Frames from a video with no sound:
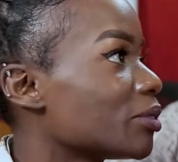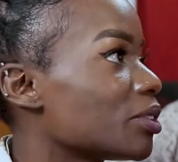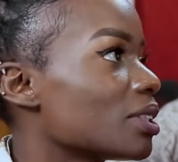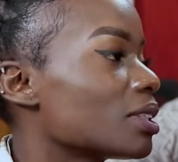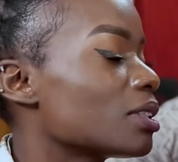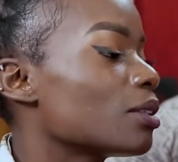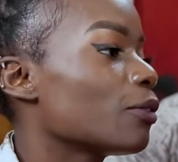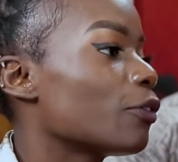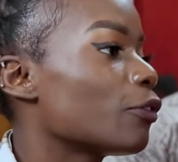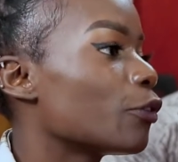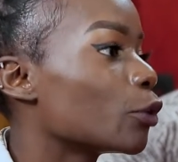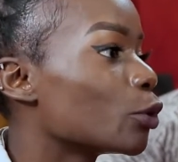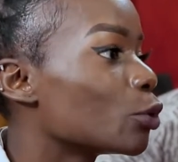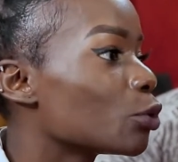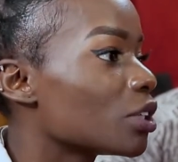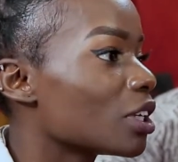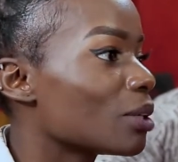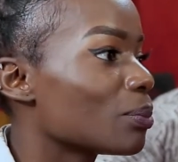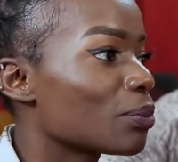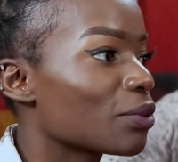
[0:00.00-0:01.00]
Just hope for
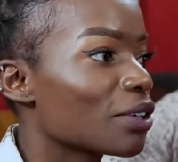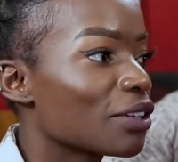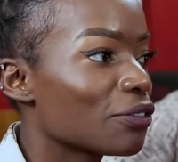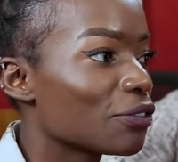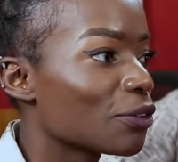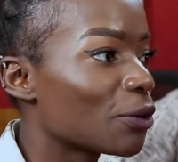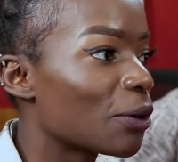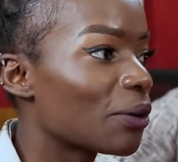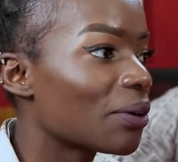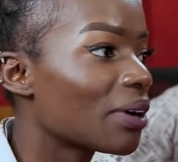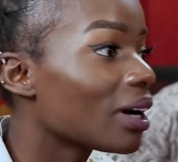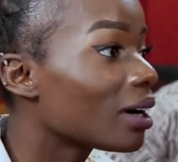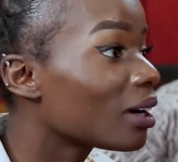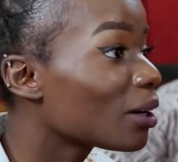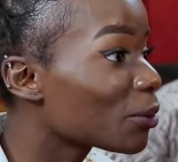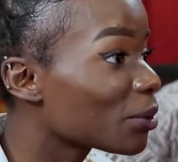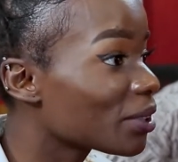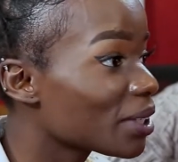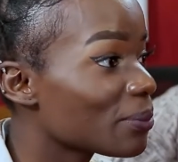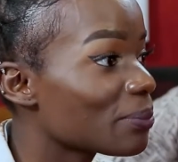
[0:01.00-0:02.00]
good and pray for her
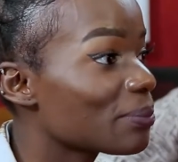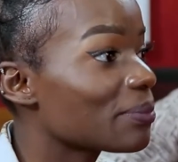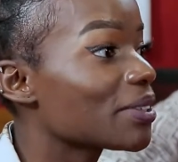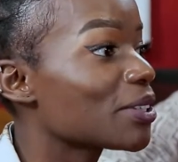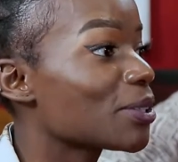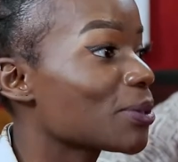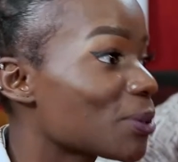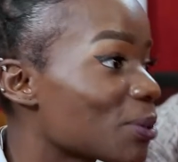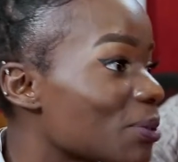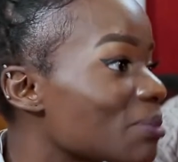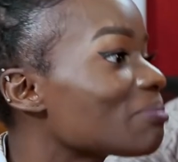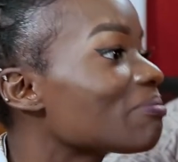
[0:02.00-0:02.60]
or him. So,